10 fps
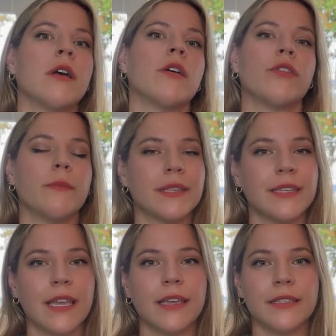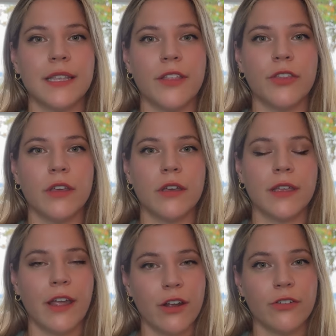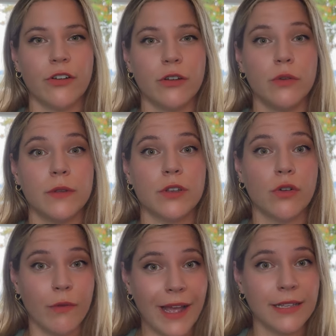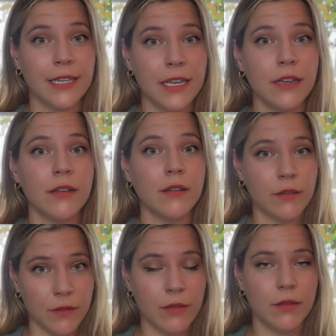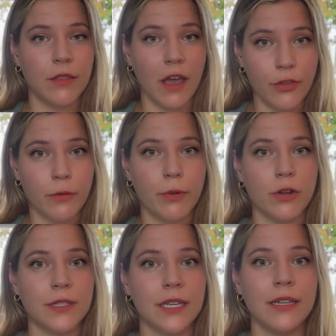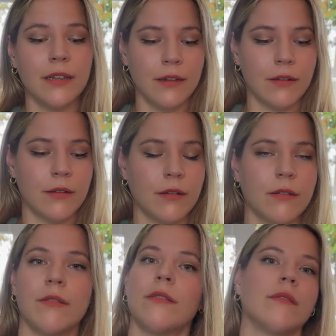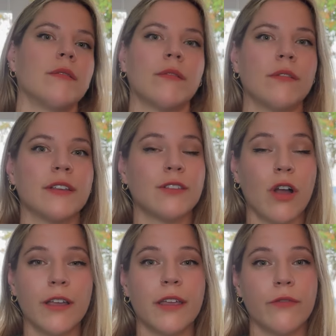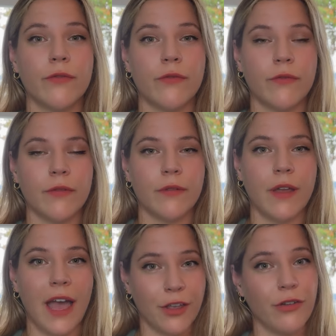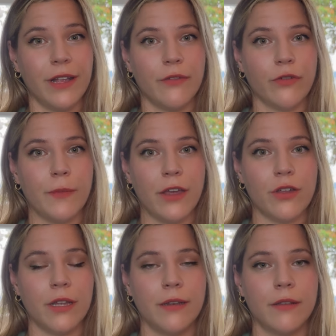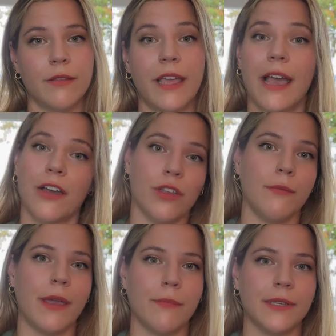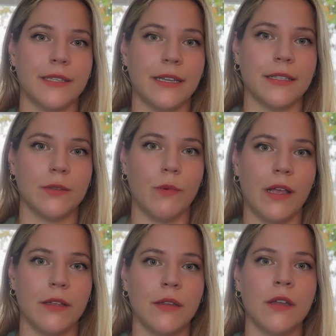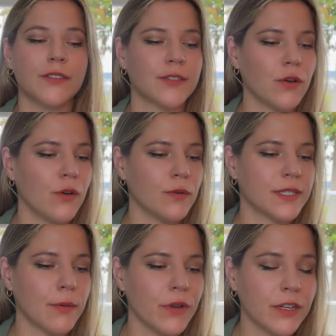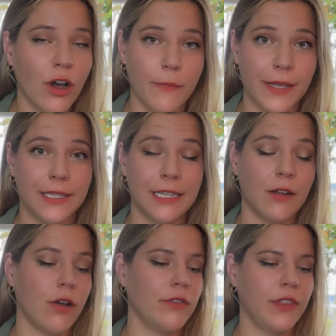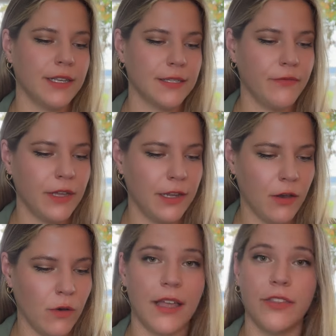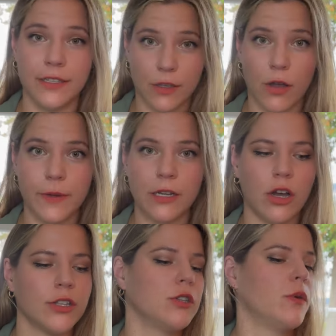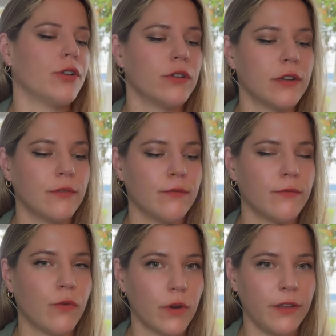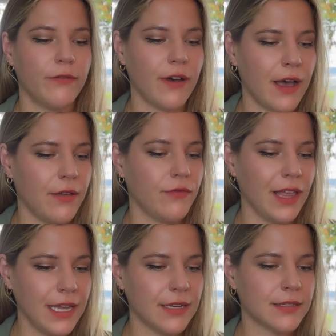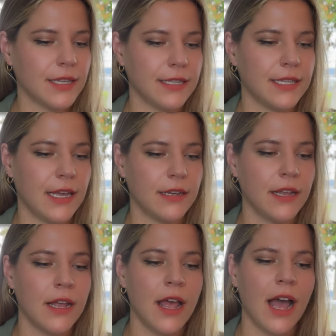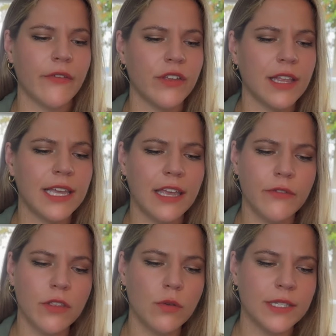The mistake is that the character who is correcting the other person does not give accurate information. They actually make mistakes as well. So someone commented on this video and this comment got 245 likes. They said, I feel like even though